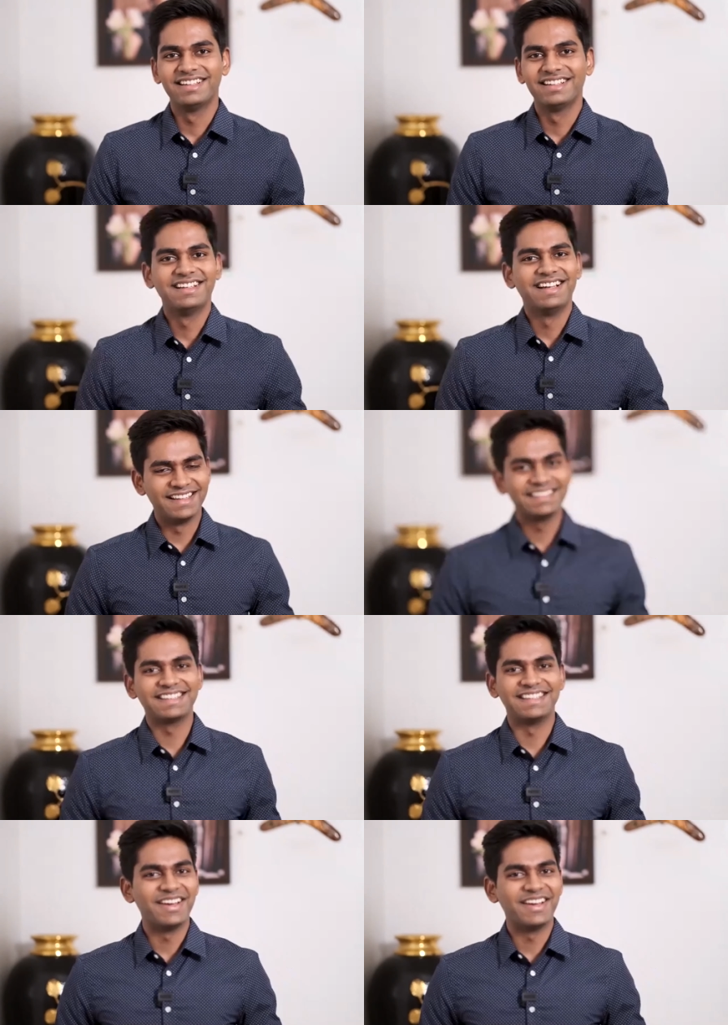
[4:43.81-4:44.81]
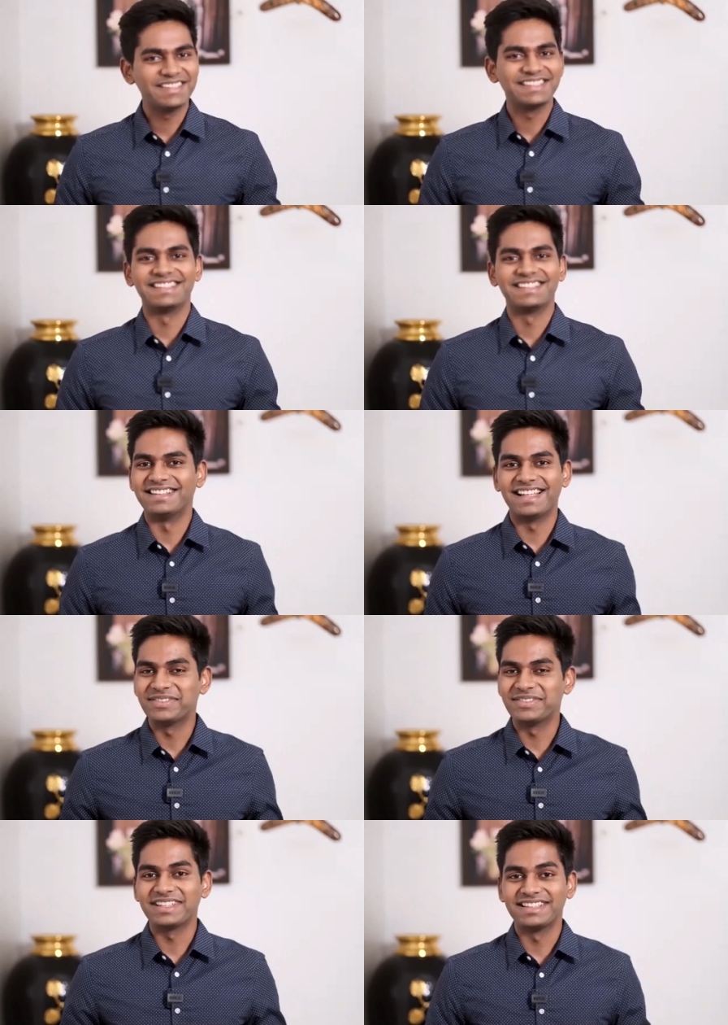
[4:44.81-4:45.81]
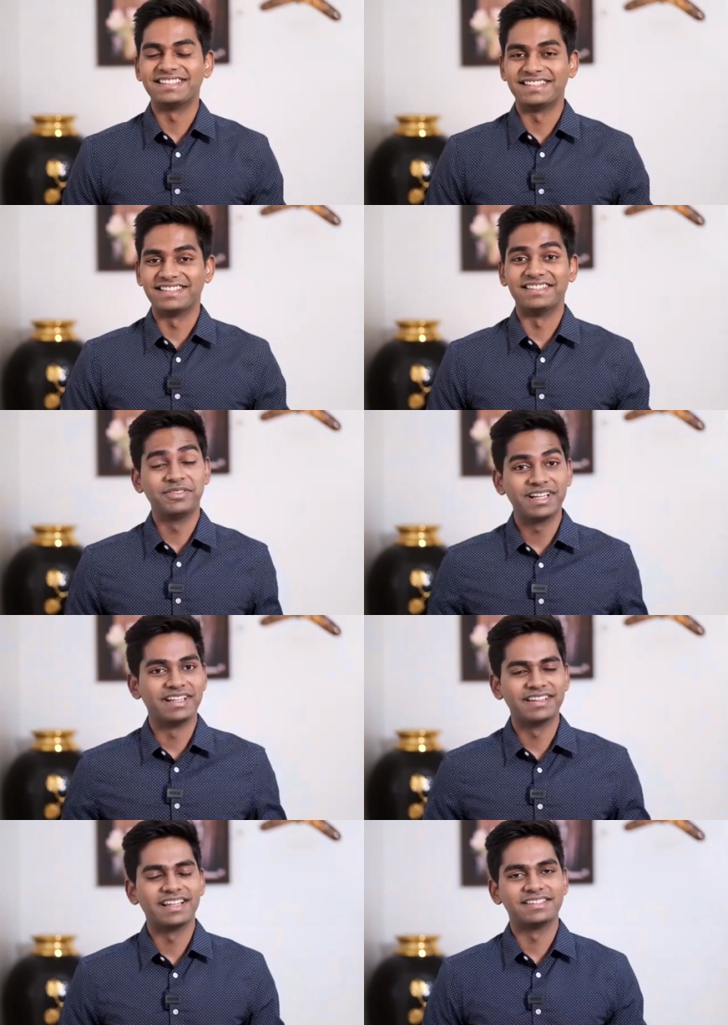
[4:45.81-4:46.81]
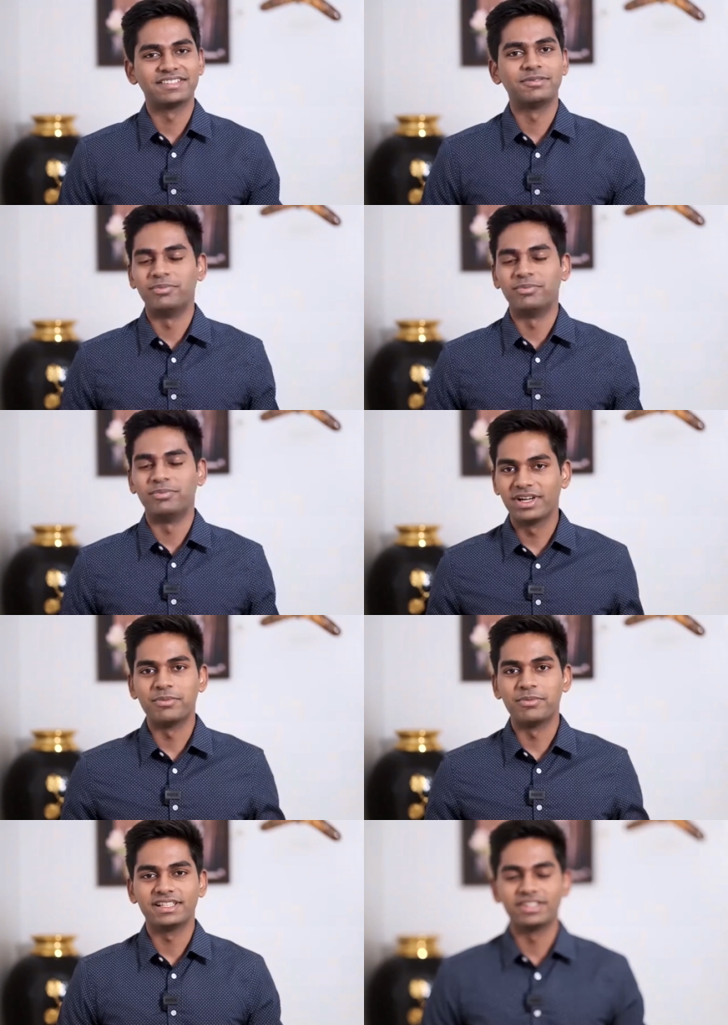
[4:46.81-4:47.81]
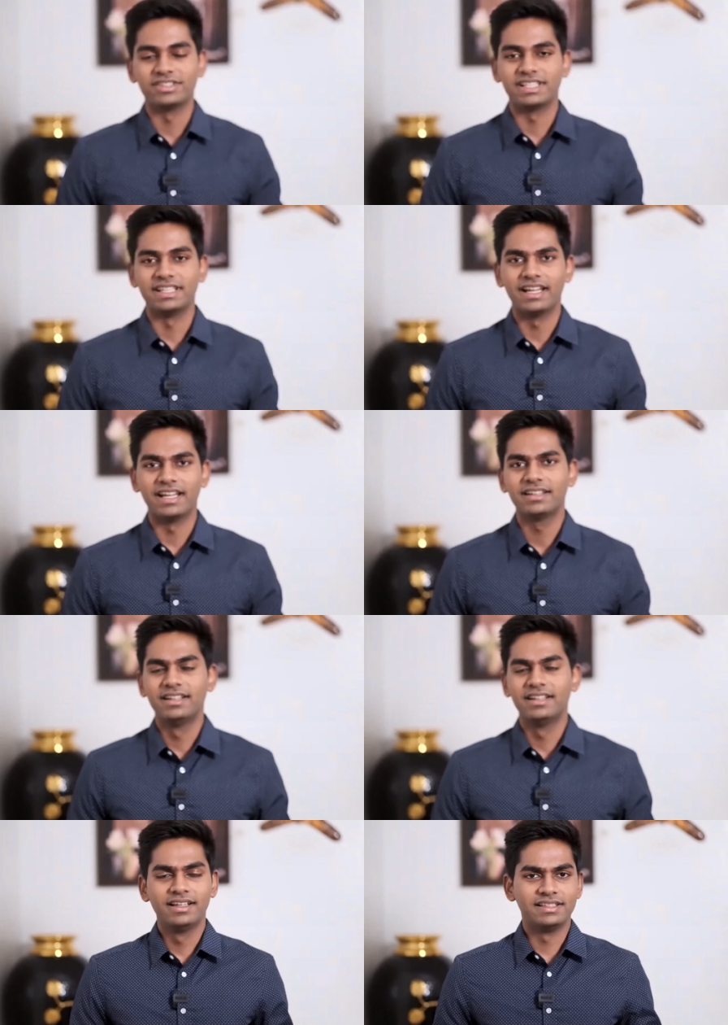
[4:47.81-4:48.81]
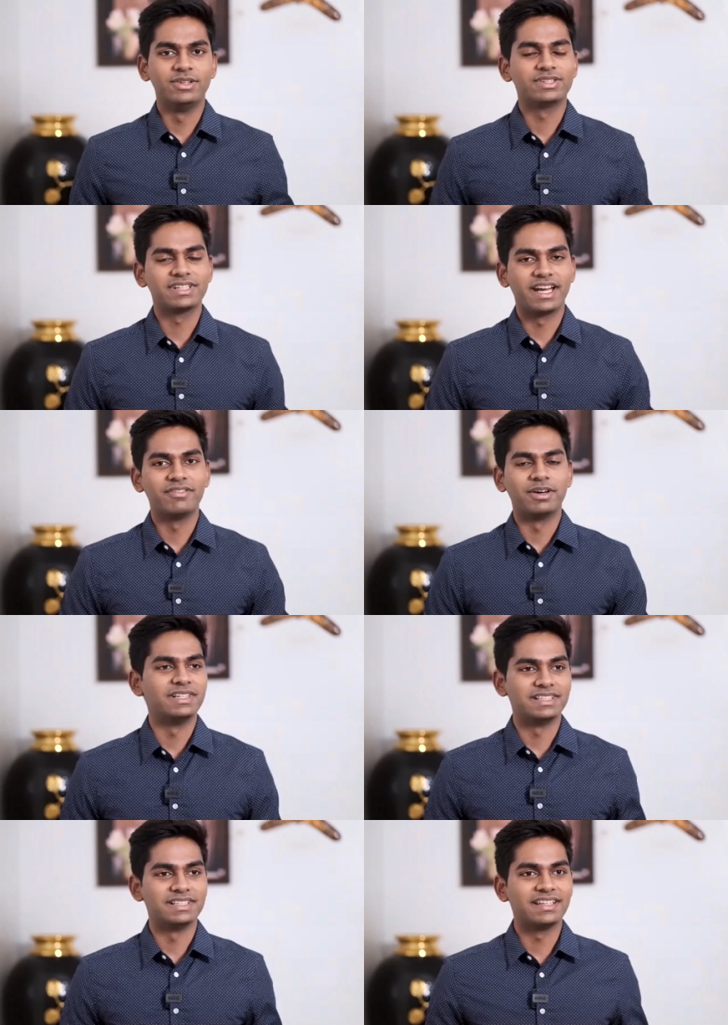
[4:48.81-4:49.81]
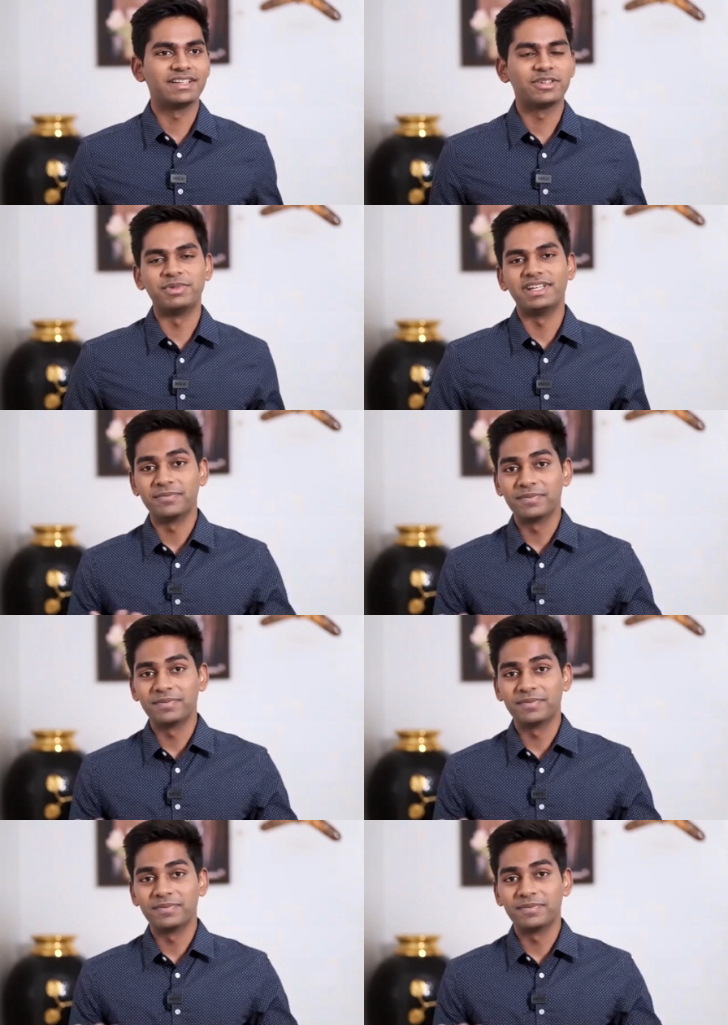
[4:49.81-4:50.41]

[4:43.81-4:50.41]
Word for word: I think that that was uh, that's something that's uh, different. I think that's pretty amazing to see that see those kind of numbers. I think to me.